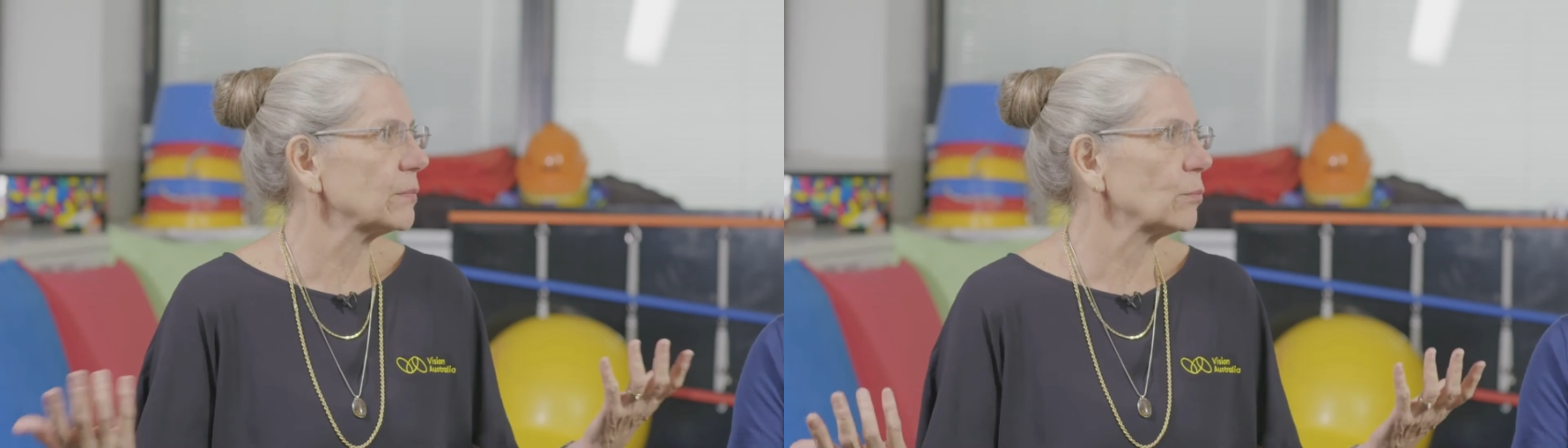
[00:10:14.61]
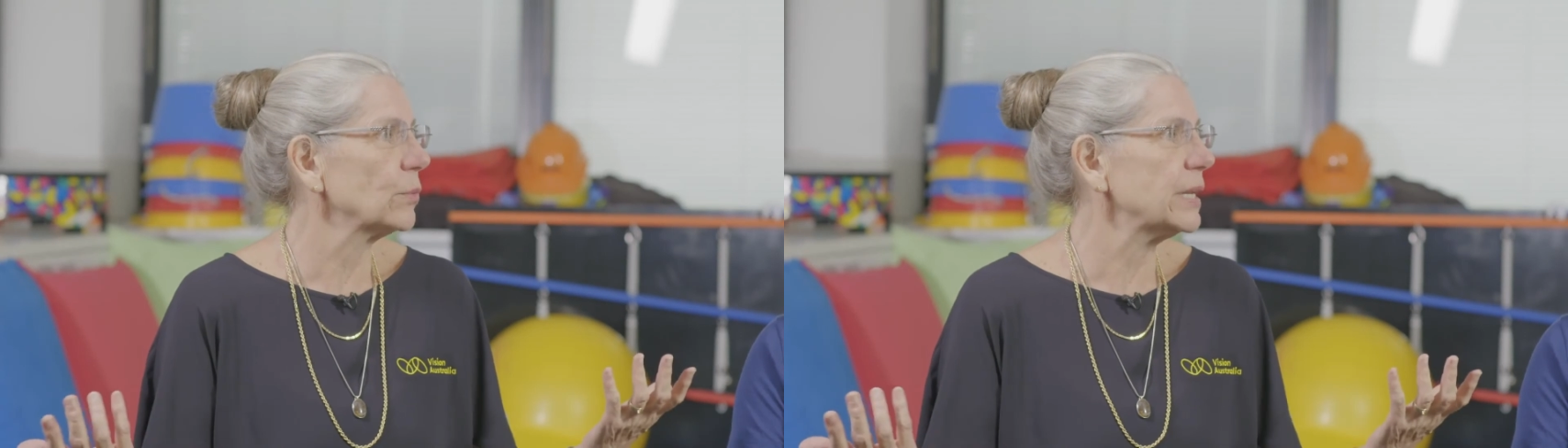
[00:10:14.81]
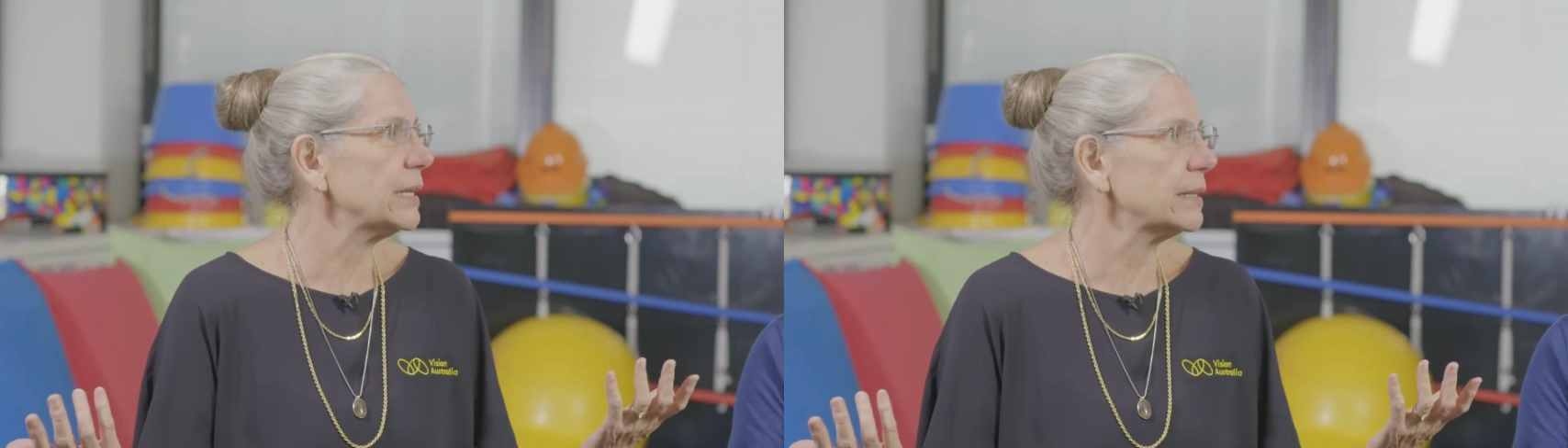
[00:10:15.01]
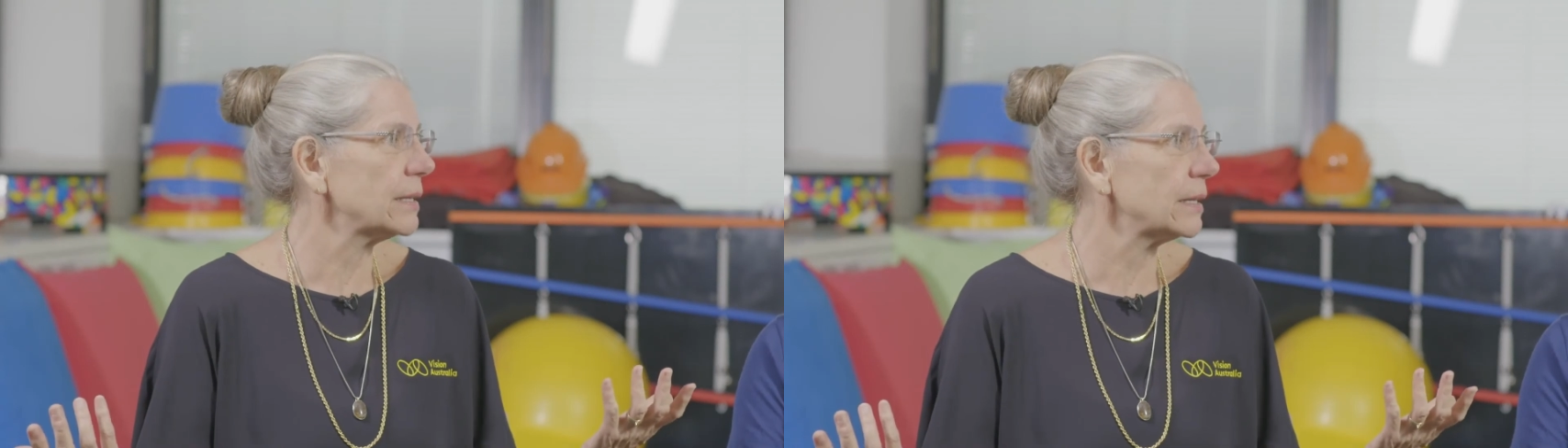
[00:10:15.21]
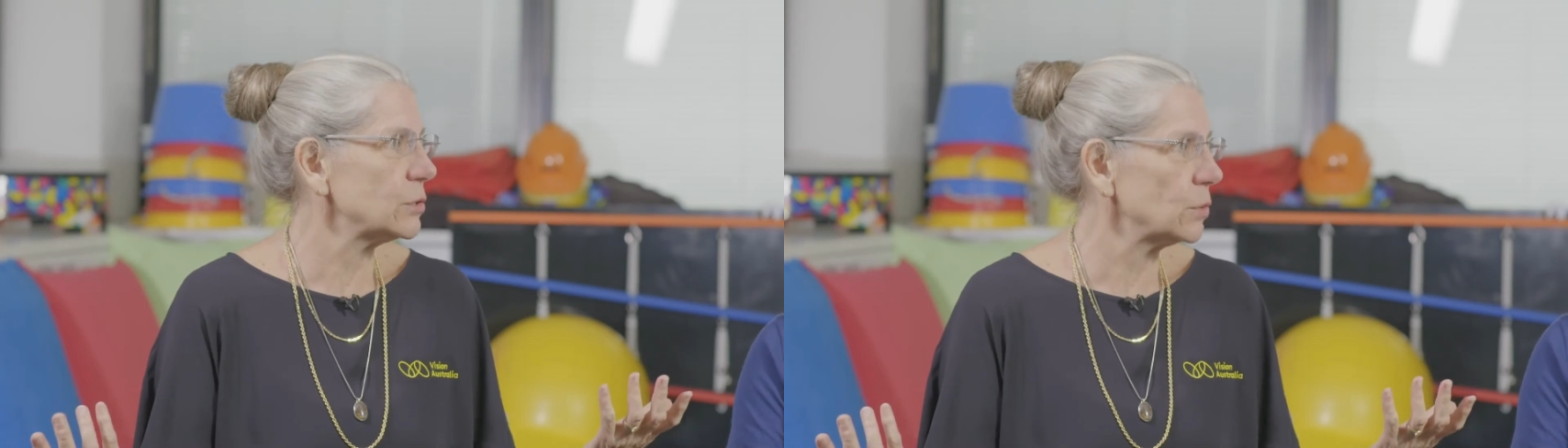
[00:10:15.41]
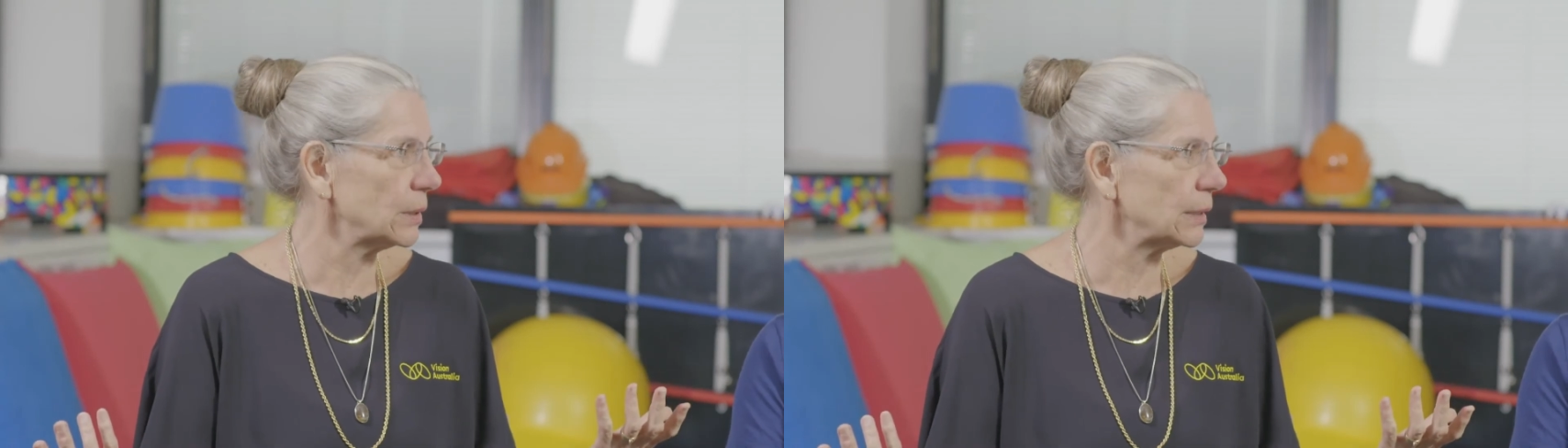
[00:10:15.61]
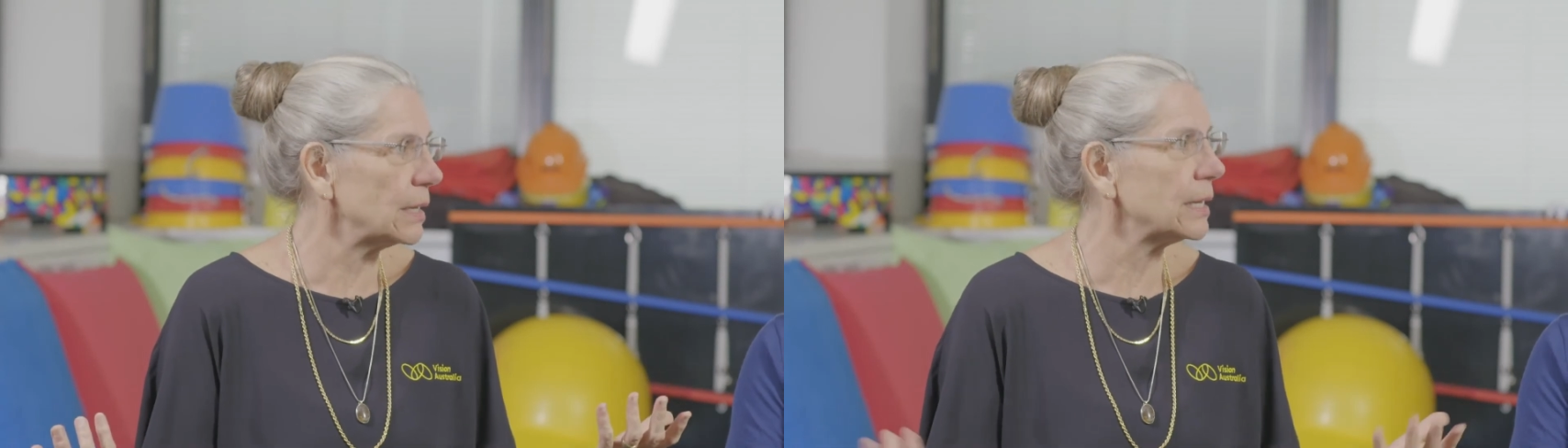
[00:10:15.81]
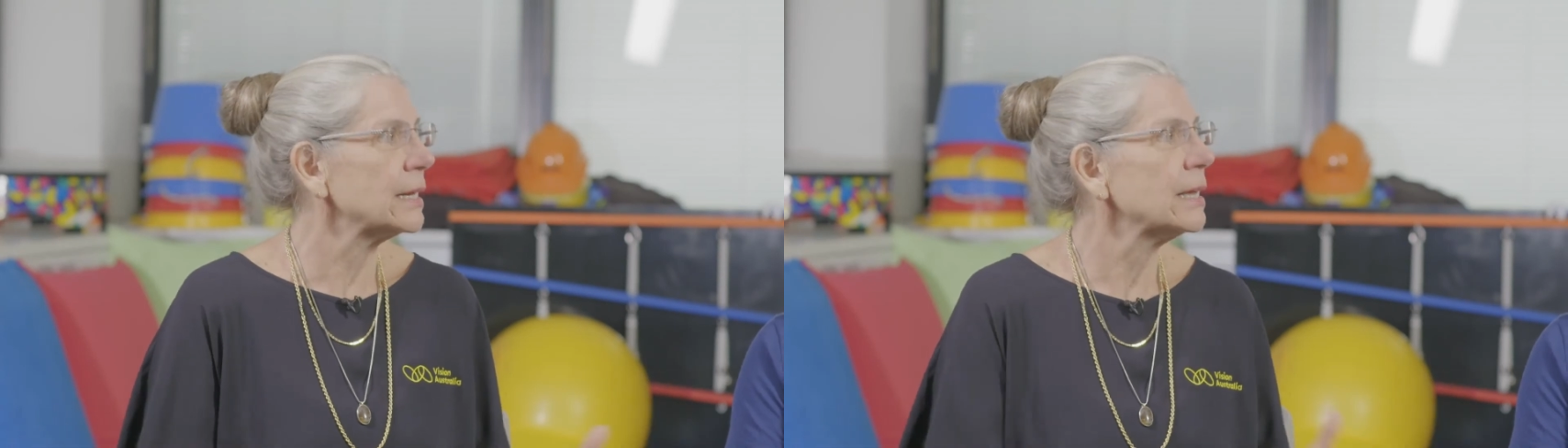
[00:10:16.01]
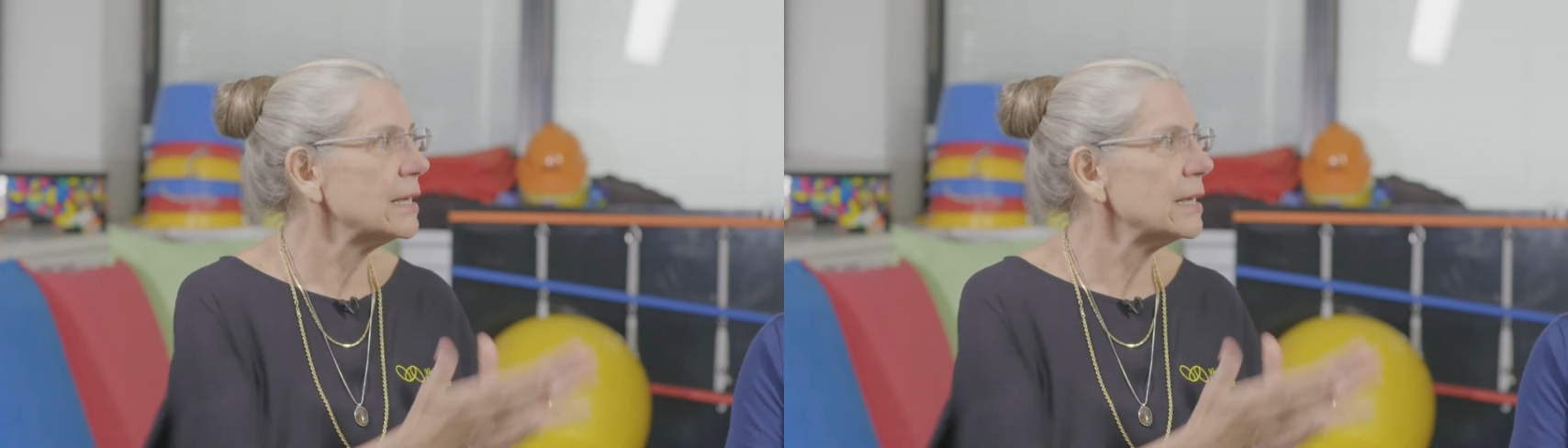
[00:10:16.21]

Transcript: reading that I do online.